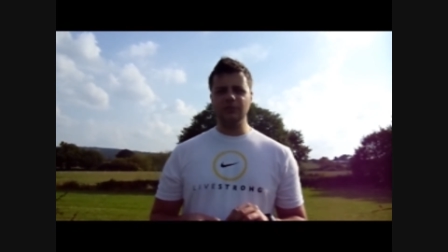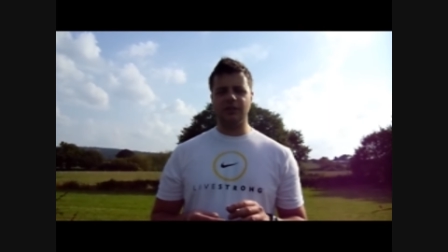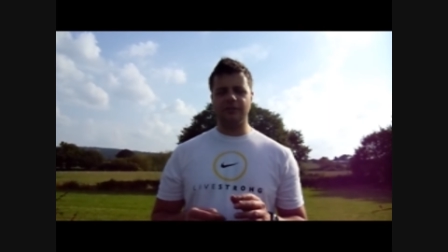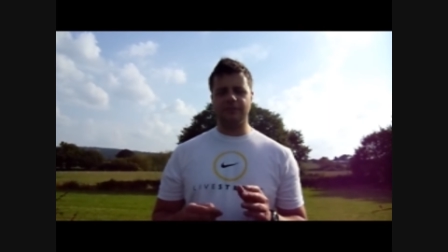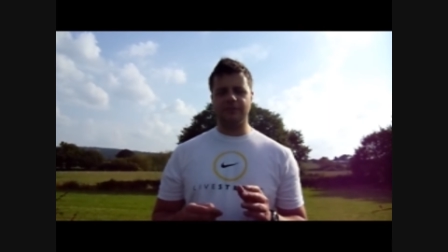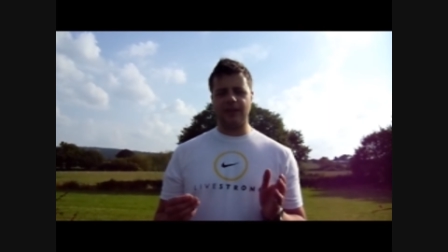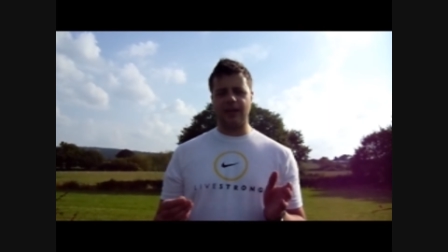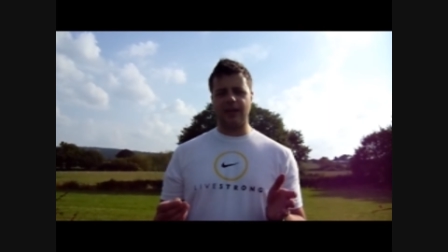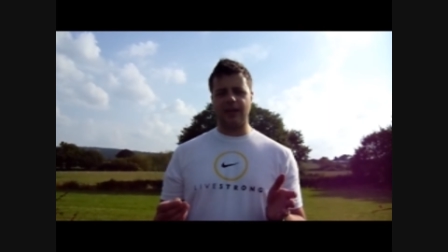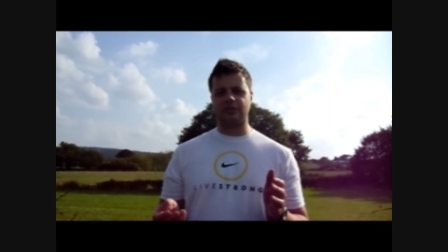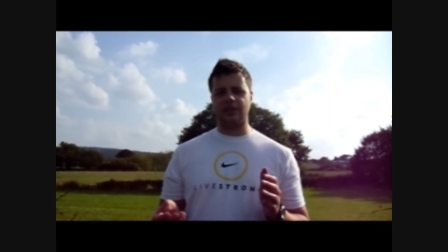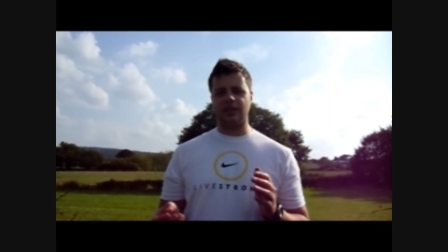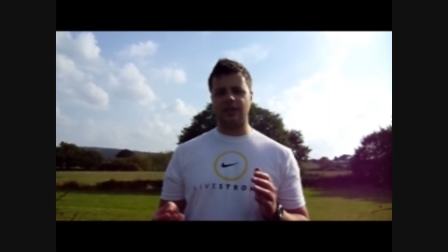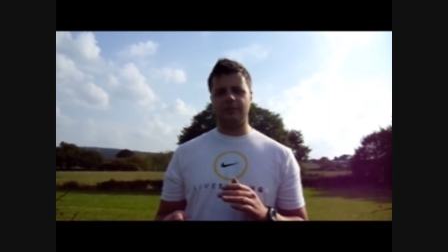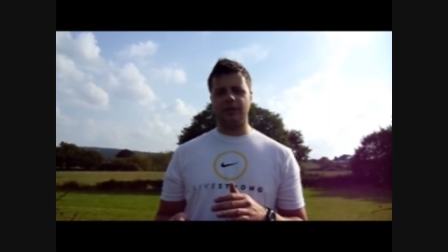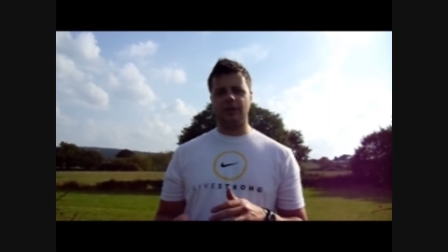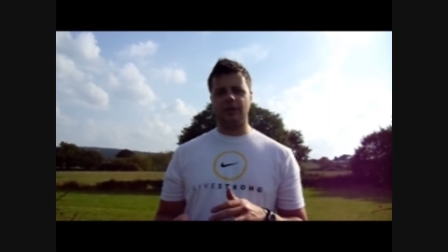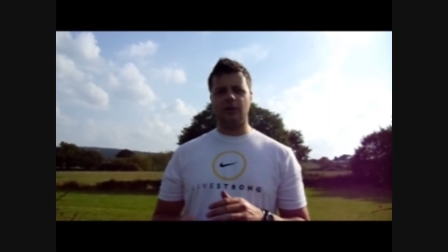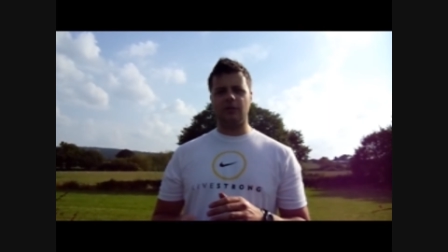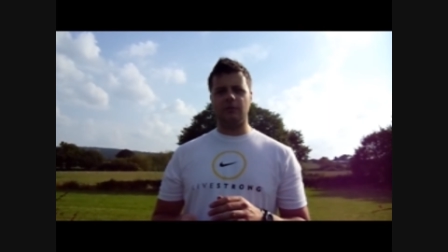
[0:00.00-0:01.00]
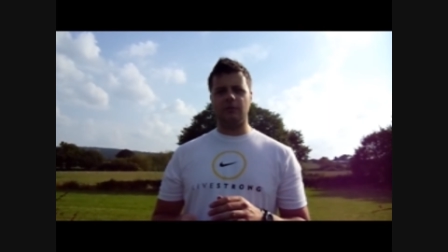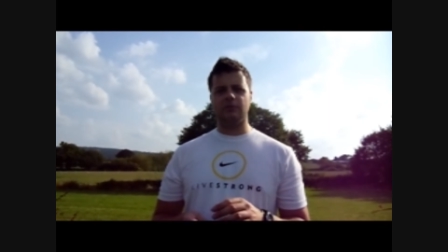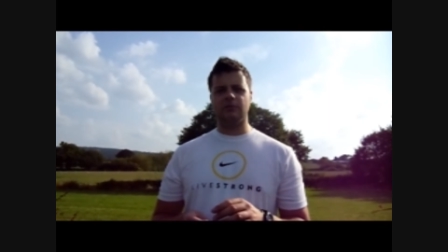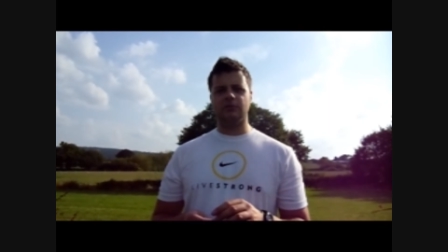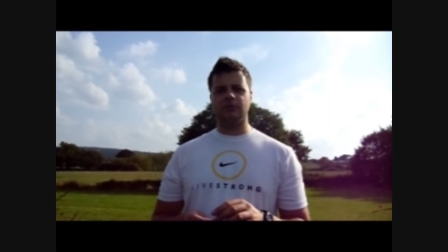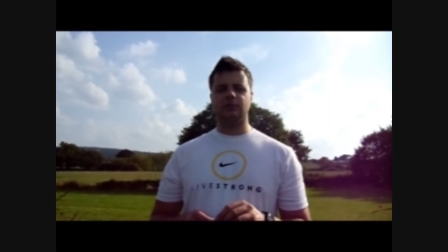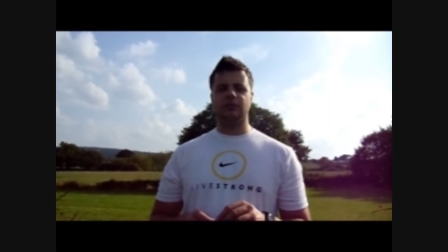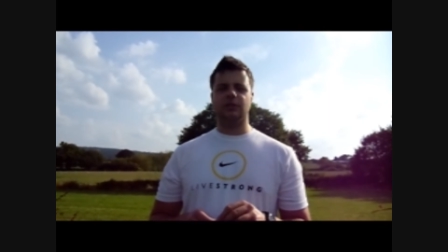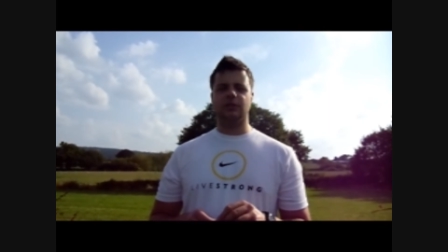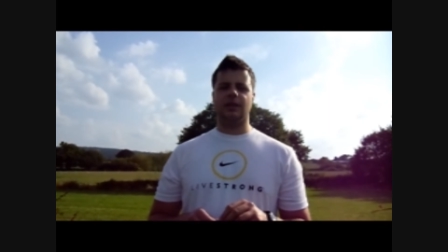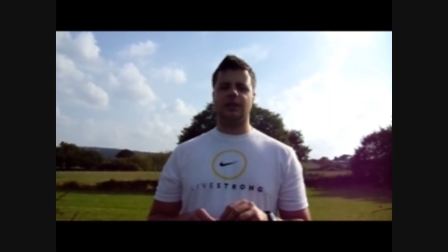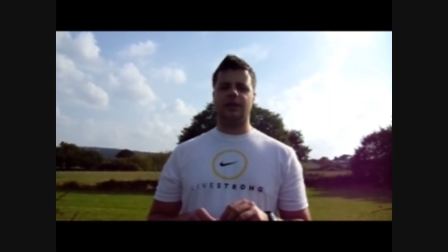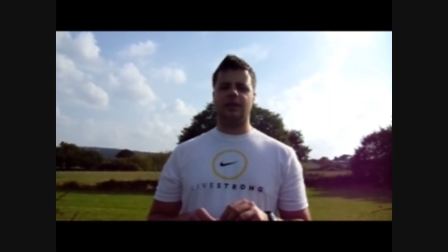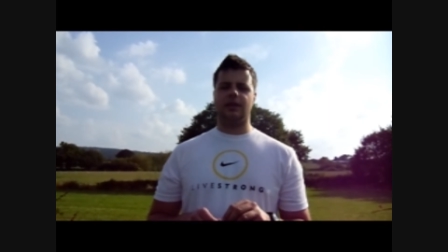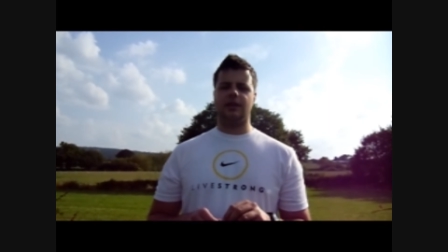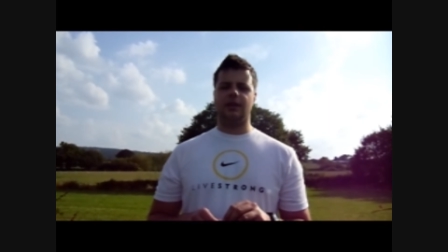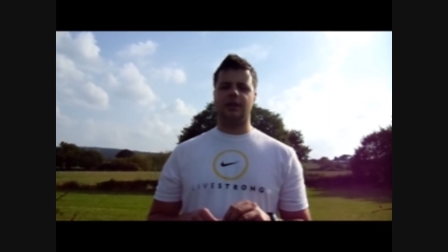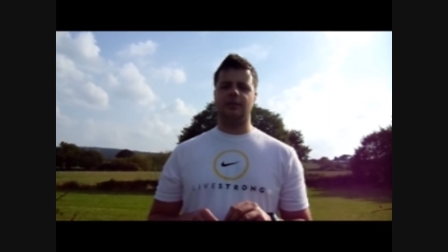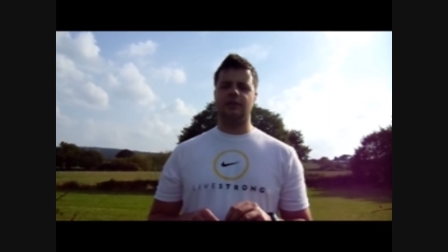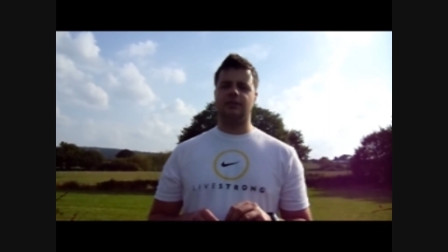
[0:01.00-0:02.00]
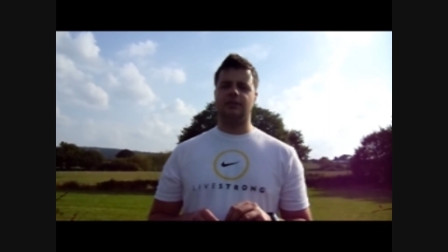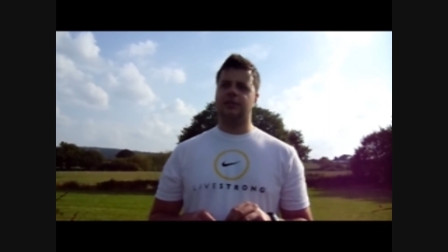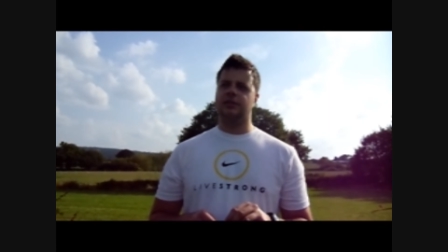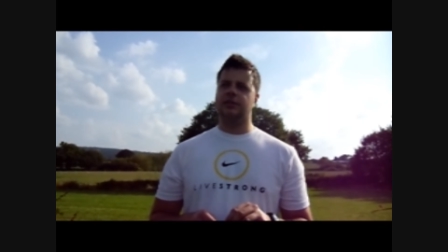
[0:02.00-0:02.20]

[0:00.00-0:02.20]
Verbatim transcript: if it has let me know uh,